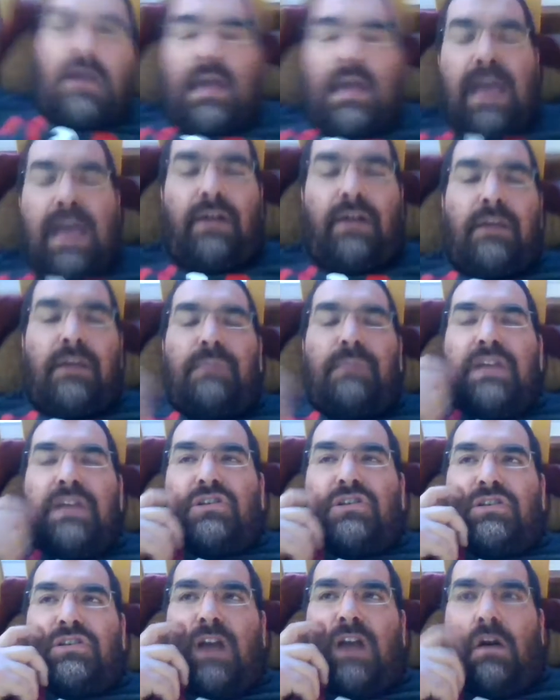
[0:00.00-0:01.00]
Harriet
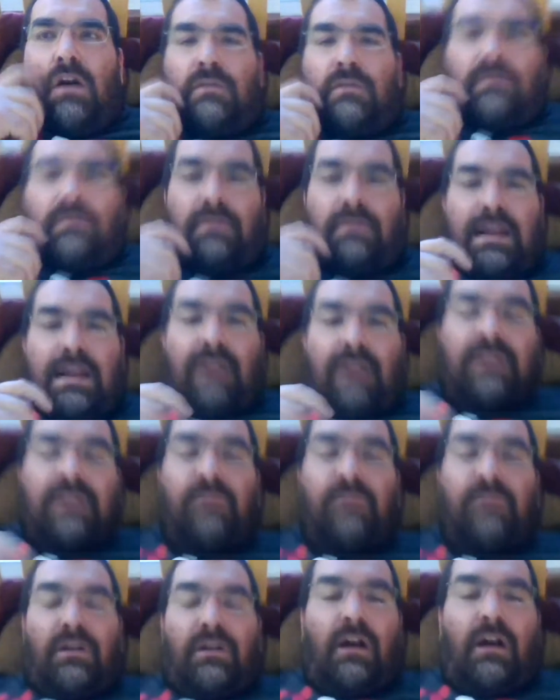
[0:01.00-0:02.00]
Beecher Stowe. Now let's
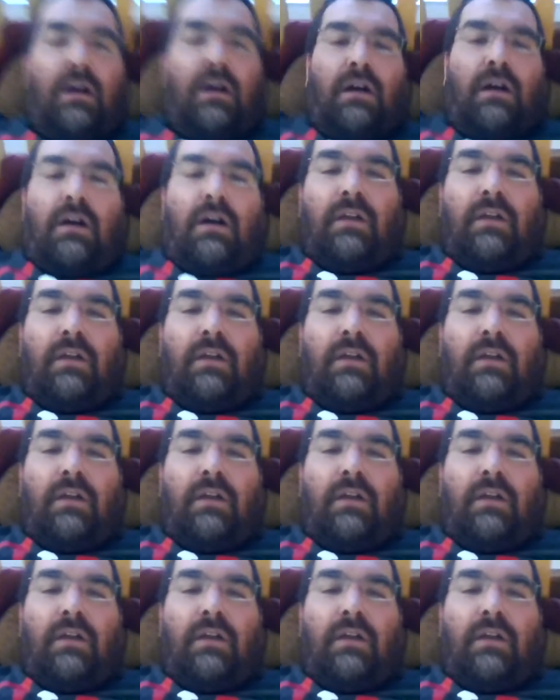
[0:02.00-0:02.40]
put all